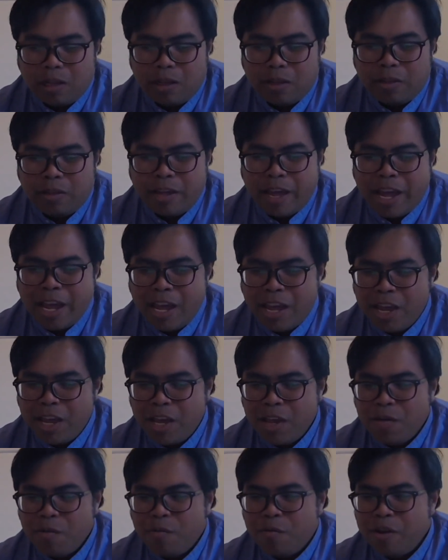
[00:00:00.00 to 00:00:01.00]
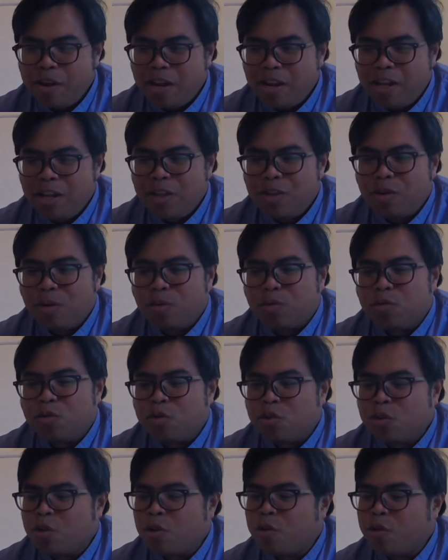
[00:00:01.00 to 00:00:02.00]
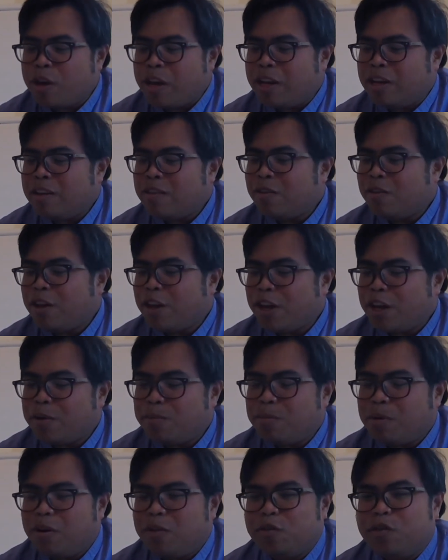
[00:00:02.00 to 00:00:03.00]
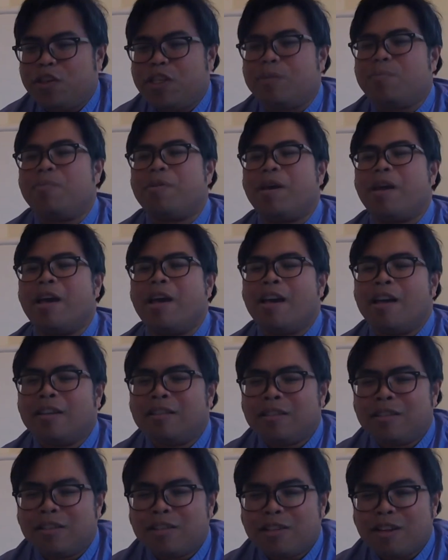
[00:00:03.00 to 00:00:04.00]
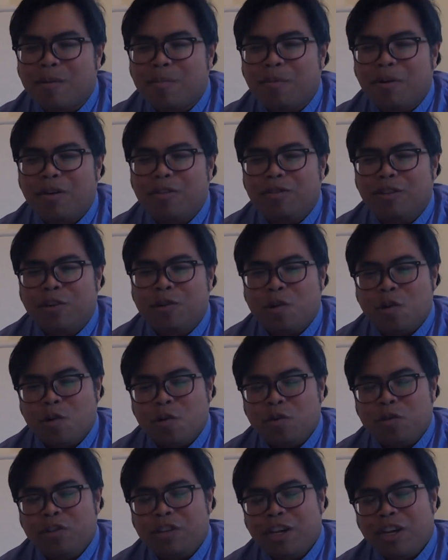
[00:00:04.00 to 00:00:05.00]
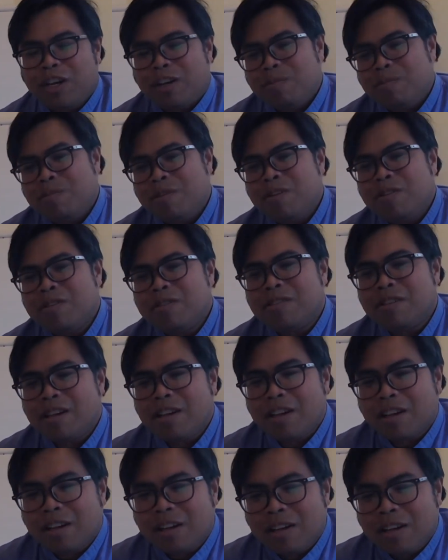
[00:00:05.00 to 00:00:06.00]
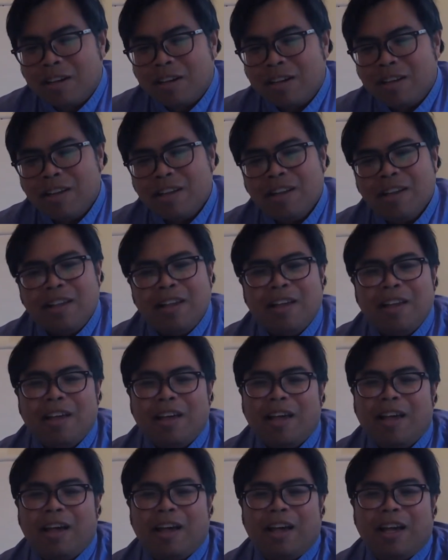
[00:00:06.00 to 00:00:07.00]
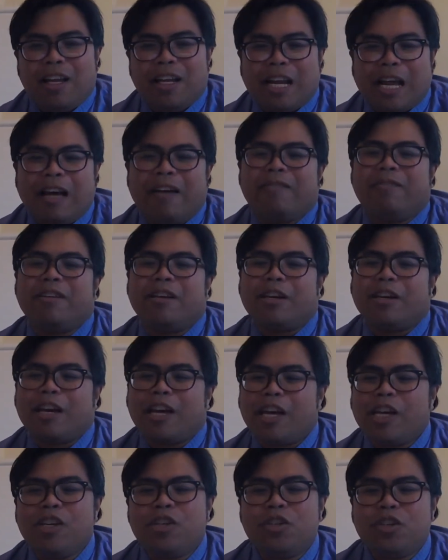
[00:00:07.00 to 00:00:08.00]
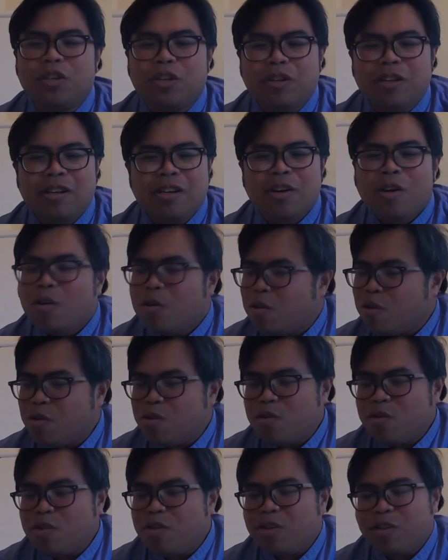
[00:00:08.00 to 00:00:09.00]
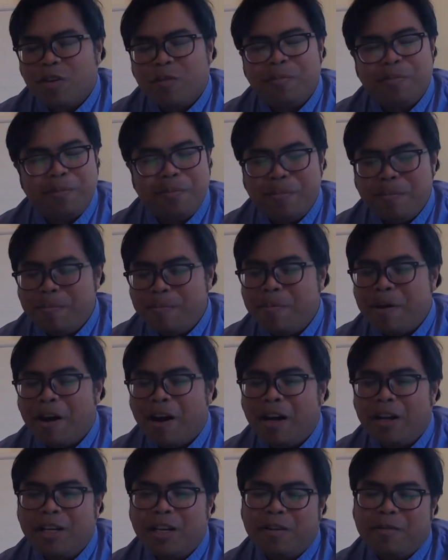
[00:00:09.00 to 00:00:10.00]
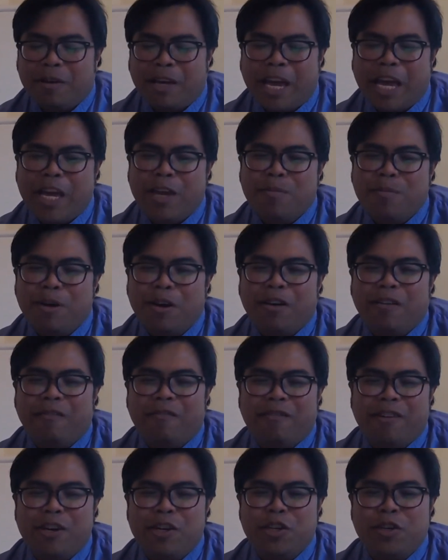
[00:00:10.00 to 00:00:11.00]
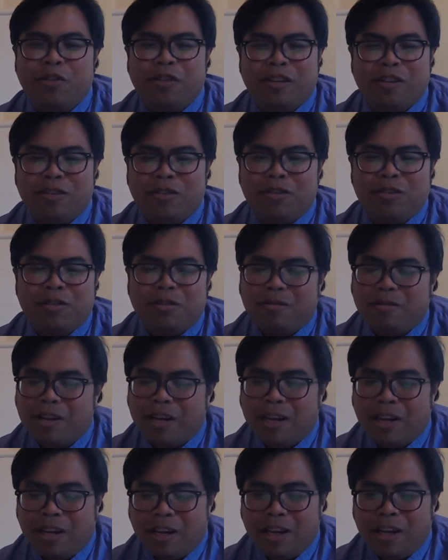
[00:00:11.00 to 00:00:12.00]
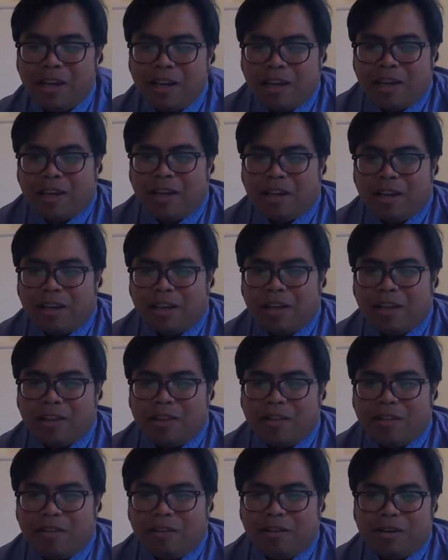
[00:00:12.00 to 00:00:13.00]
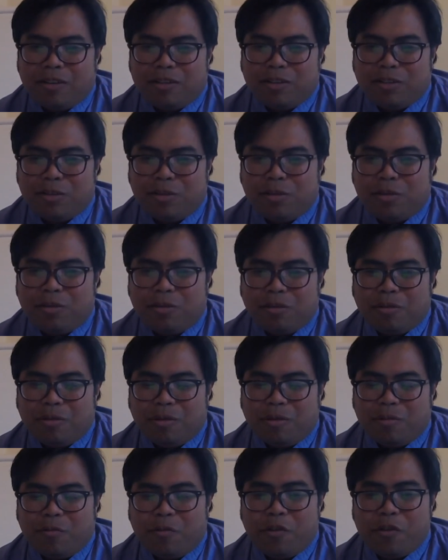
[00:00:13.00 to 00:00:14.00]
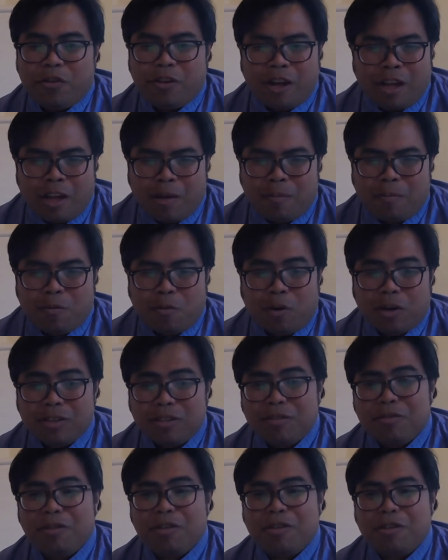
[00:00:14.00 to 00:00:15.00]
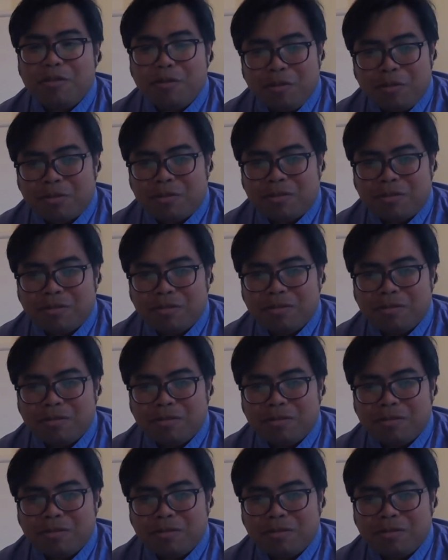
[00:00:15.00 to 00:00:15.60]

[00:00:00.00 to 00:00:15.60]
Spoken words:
they really don't know anything about GPS, about downloading of music and navigation, no, the gaming of video industry. So for them, what's the use?